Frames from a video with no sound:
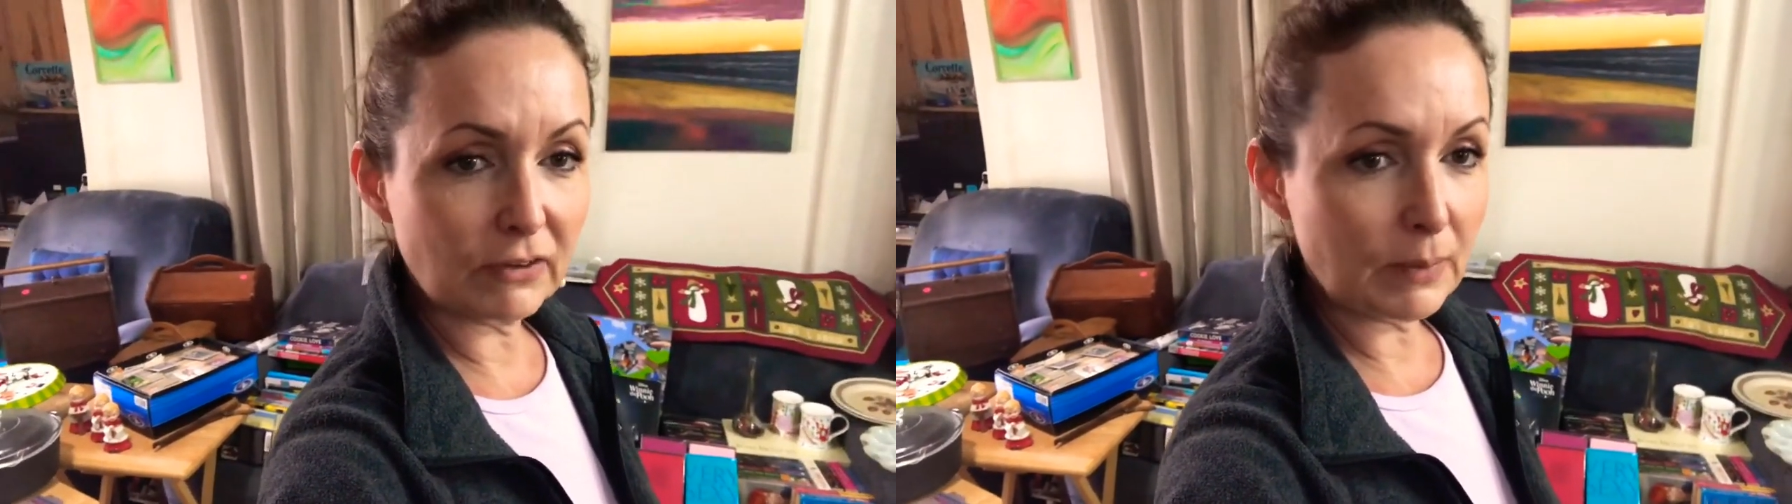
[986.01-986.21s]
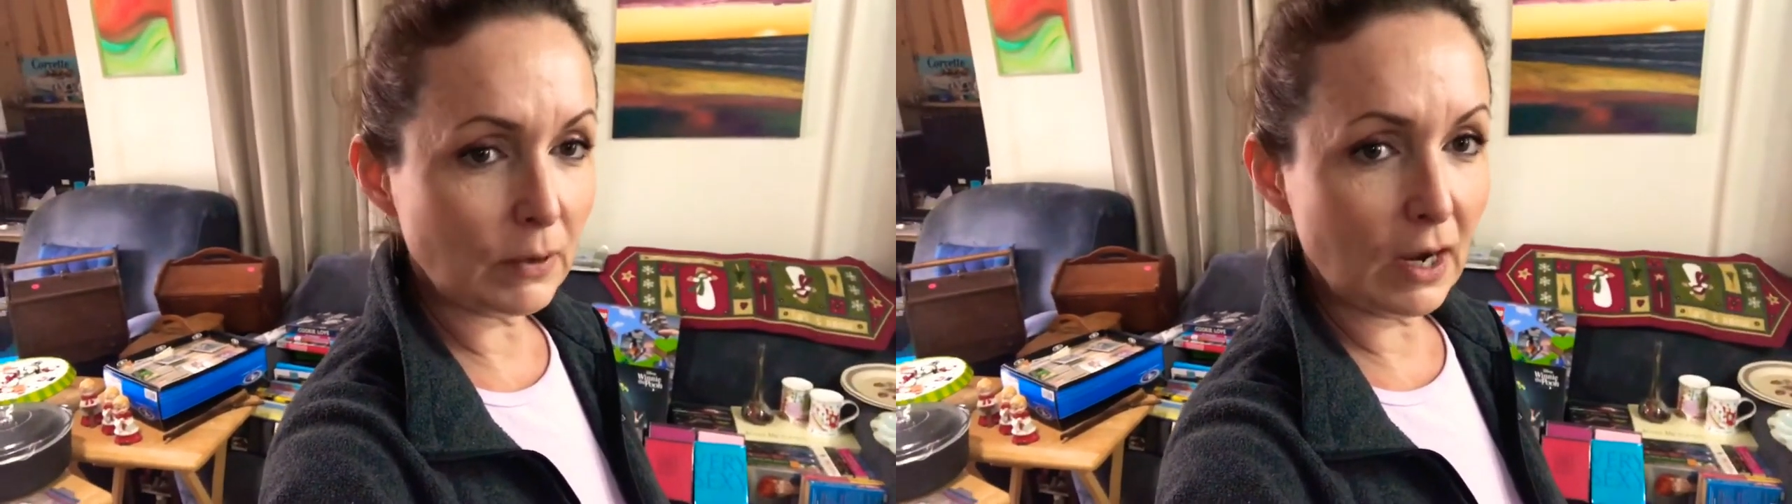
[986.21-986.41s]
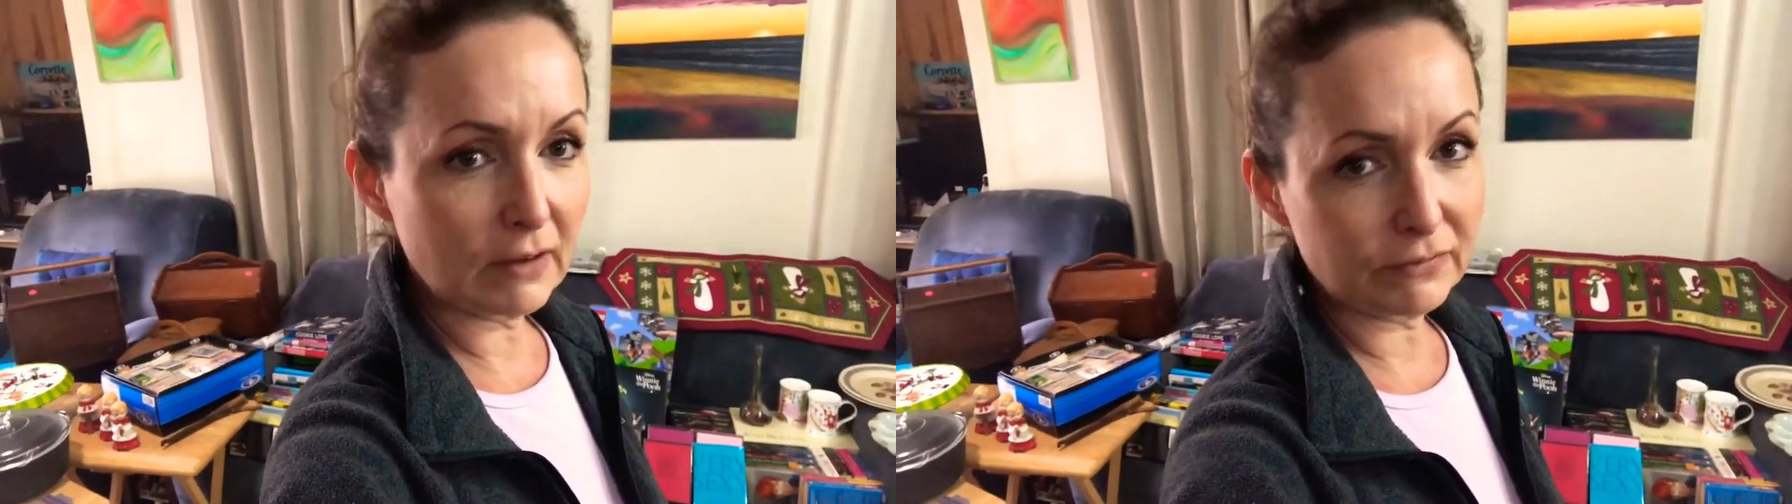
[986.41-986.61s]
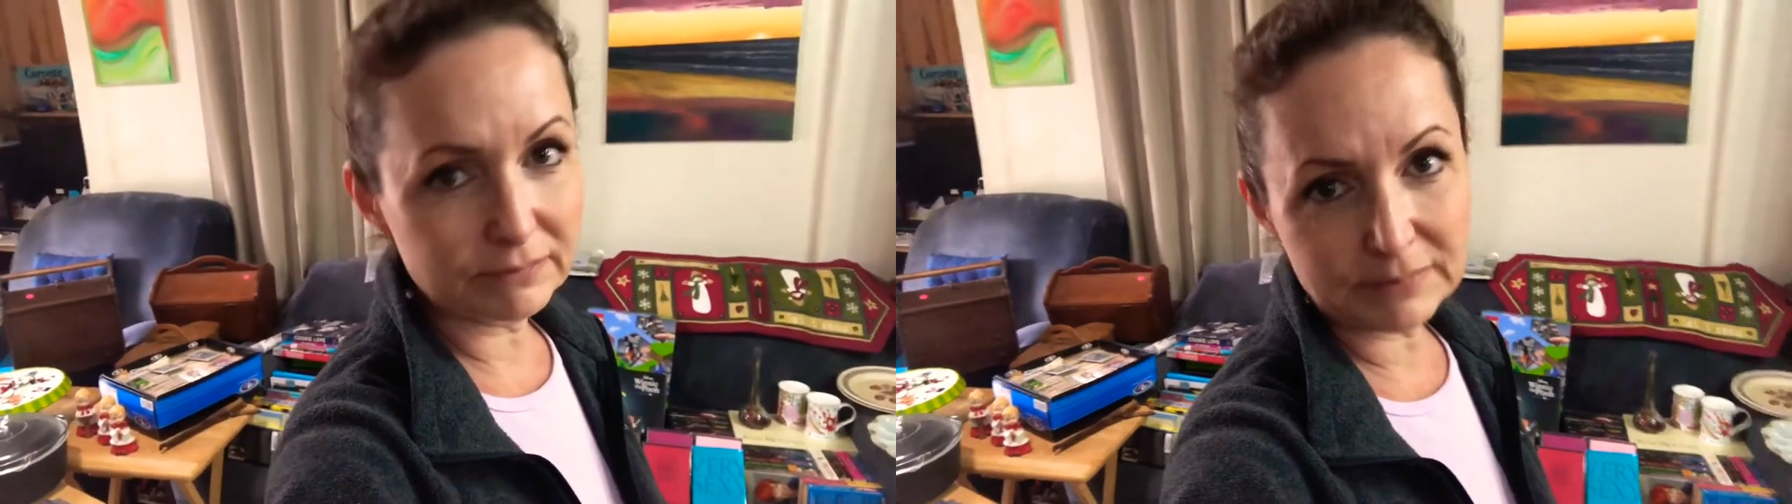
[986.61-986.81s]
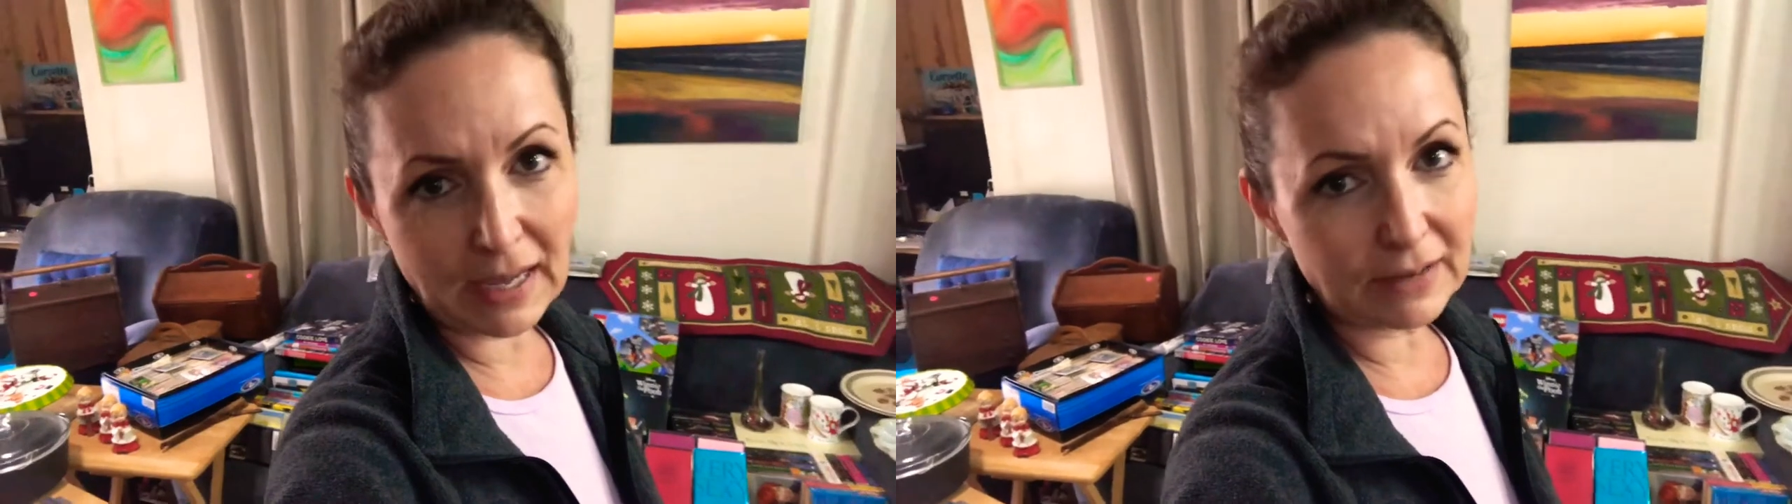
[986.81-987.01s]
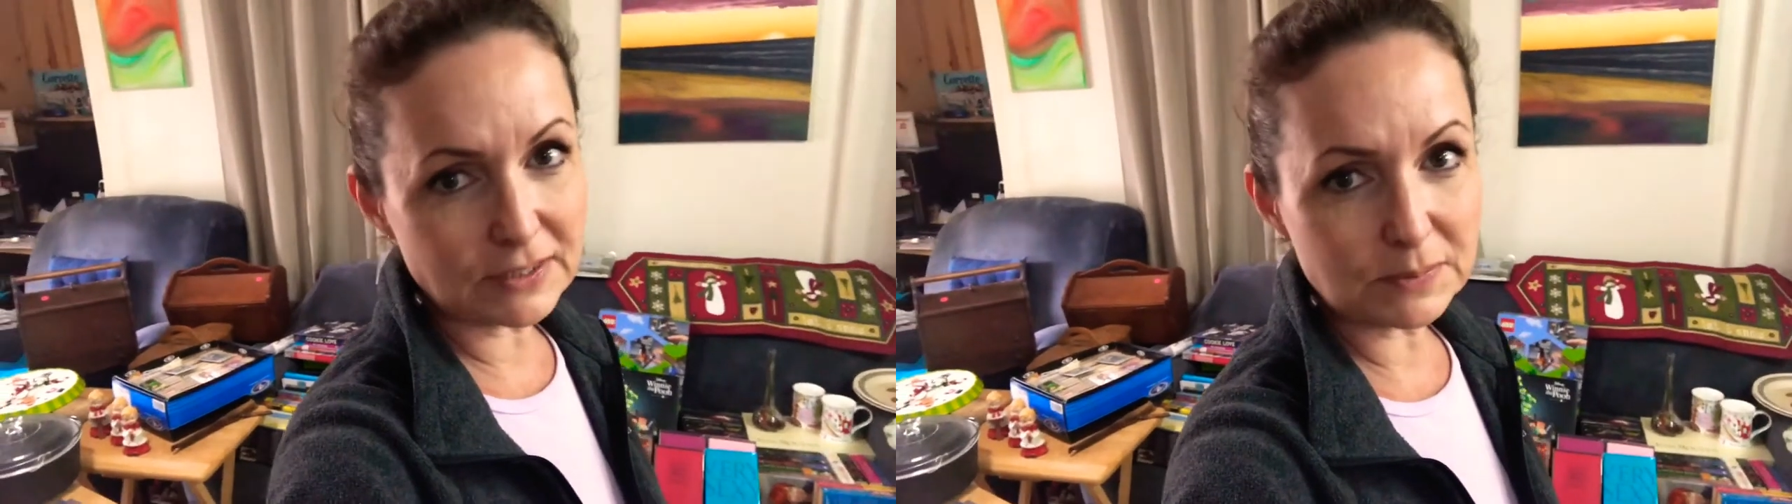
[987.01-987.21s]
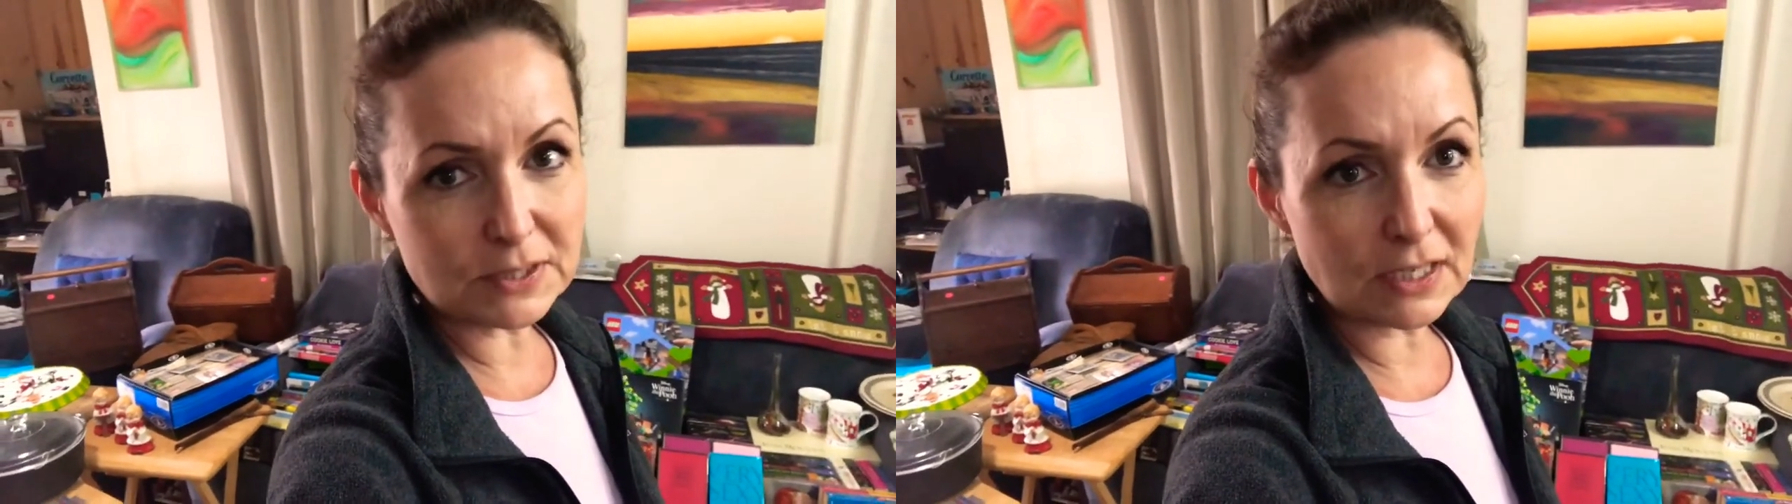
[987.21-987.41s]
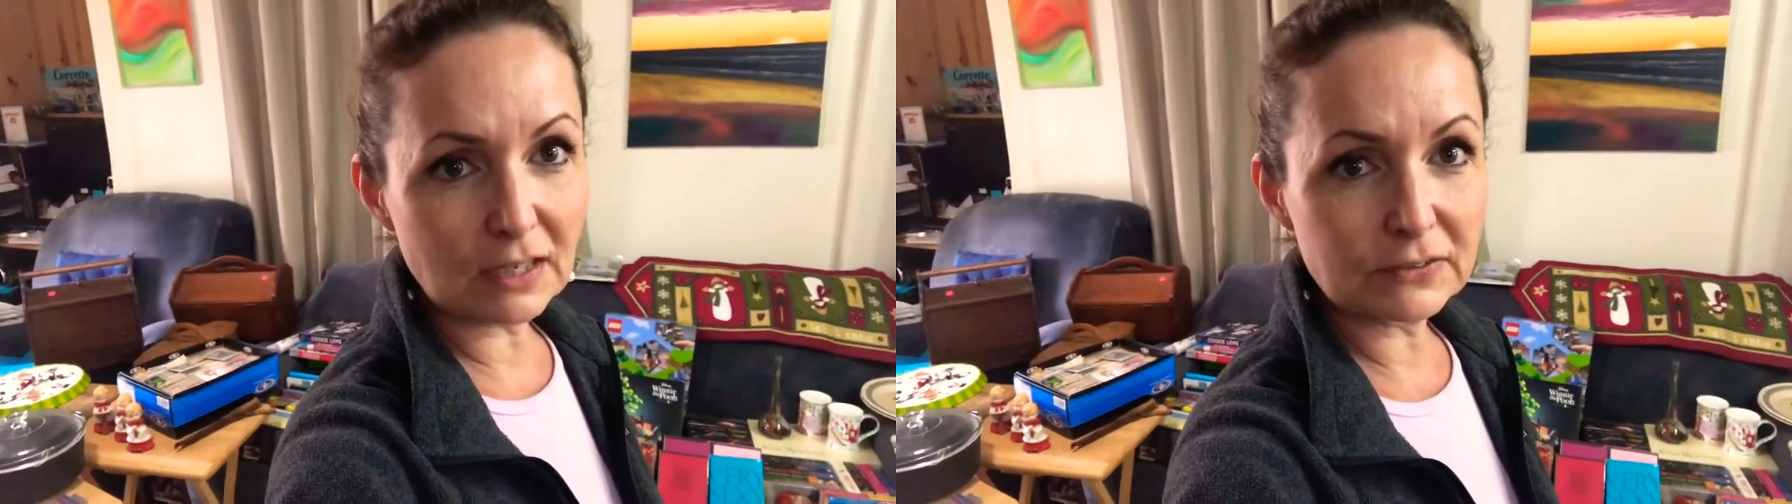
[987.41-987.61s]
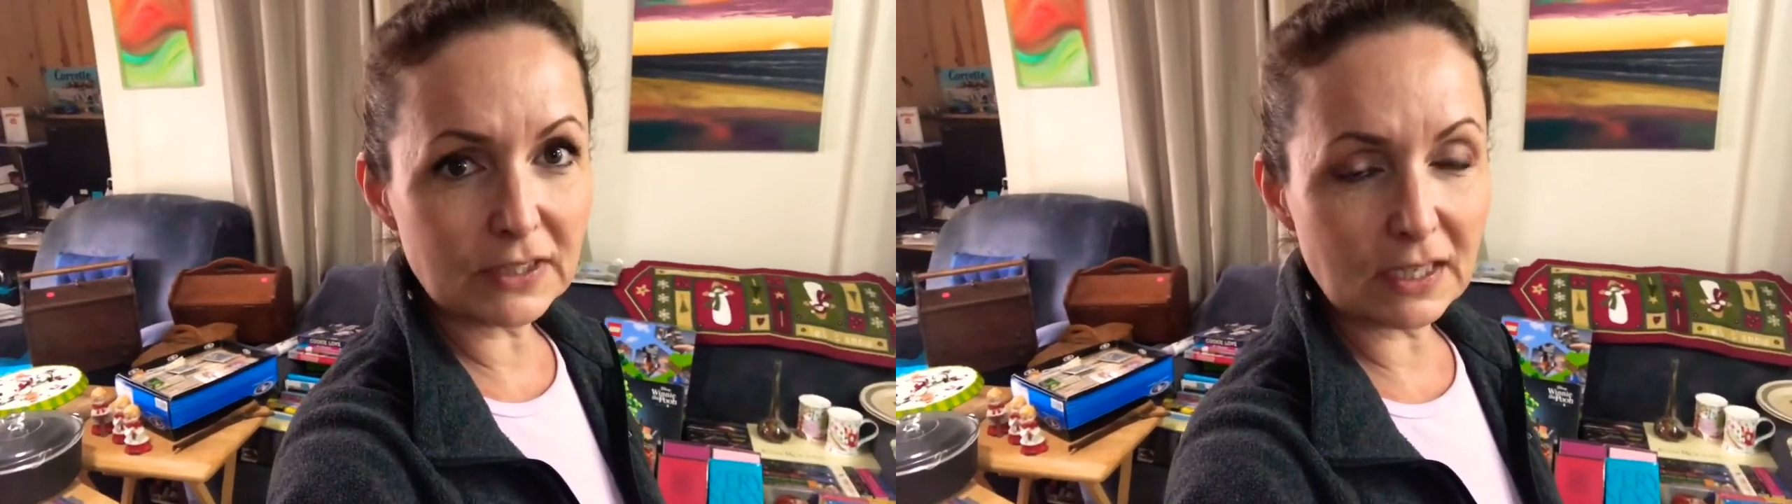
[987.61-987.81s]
I probably have some stuff